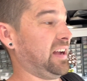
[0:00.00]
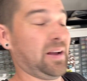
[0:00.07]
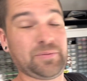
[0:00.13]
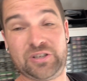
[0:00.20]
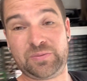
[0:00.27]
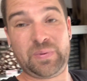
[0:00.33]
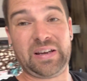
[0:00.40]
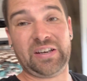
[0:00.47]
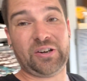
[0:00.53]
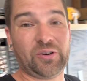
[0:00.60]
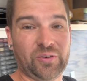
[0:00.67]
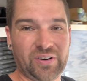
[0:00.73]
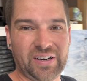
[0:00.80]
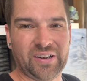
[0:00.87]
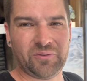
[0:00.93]
I'm just making no
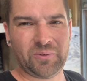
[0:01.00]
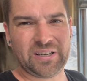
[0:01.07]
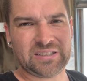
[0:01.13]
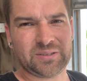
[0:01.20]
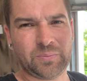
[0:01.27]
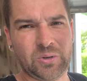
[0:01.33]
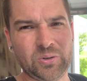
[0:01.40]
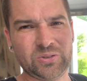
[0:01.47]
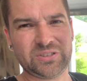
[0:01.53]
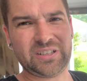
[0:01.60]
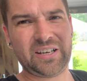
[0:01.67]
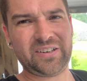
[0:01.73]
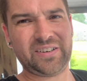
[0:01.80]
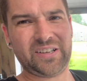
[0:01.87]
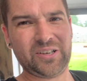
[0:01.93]
ground, wasting my whole
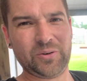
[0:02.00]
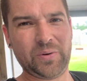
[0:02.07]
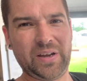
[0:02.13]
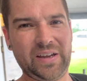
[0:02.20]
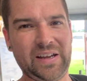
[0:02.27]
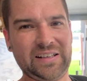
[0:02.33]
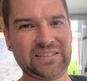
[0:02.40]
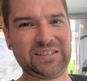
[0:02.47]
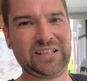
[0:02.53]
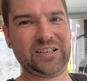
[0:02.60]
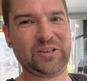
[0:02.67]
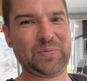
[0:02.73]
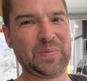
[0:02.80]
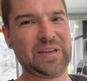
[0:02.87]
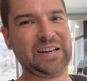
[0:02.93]
Saturday away. I said
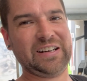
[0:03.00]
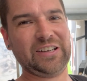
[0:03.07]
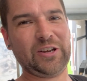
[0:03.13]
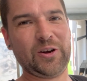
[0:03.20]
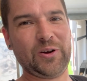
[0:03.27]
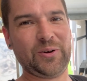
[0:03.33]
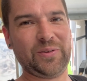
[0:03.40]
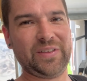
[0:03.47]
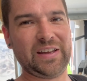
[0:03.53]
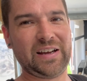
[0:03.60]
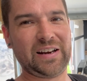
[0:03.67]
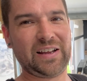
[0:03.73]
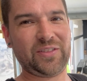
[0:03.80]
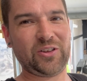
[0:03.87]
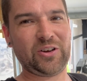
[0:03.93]
a minute ago
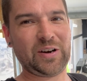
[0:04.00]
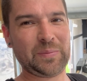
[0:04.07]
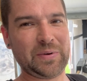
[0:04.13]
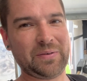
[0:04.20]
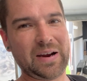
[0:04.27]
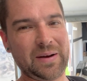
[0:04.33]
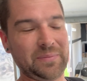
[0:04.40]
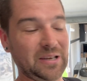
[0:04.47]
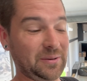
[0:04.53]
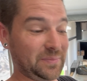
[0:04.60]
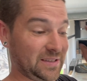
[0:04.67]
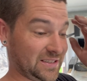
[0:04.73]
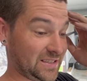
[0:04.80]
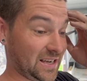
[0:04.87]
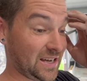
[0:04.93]
that I thought I'd be wrapped up
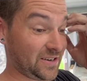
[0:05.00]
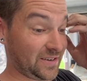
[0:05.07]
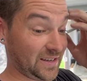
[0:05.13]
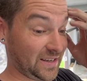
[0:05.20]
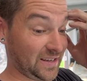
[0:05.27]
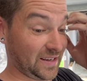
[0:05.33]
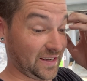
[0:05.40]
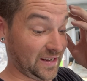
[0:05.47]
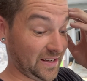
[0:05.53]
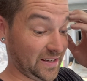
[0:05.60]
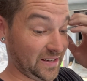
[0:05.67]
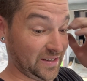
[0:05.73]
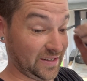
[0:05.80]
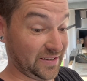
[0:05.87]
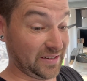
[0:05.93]
this Saturday,
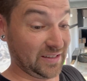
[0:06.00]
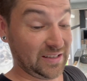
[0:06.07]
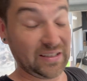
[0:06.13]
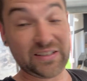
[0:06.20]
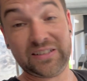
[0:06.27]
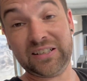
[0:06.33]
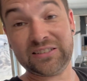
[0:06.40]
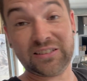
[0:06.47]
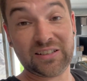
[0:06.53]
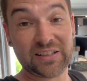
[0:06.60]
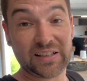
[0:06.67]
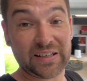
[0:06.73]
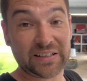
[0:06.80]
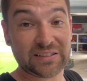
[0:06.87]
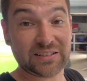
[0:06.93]
and it doesn't look
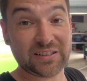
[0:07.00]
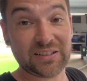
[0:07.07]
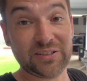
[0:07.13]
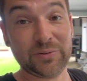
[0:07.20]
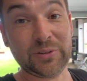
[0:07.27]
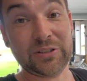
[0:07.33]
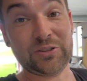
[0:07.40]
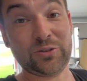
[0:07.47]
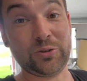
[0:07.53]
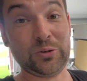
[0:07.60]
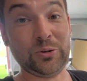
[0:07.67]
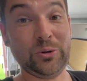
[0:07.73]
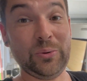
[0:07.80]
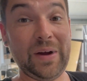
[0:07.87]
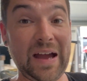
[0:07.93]
like it's going
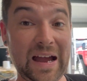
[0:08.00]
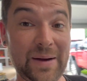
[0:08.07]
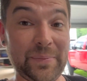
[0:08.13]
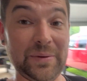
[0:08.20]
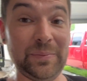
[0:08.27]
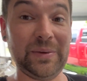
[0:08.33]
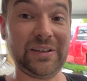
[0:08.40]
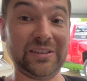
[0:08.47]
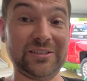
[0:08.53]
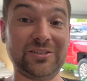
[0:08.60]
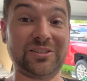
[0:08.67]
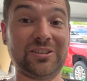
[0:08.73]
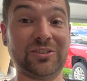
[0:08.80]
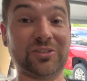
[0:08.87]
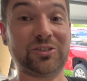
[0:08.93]
to happen because
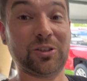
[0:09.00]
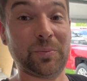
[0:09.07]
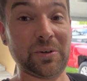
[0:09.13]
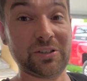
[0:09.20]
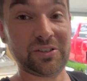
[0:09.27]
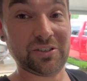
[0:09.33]
there's still so much to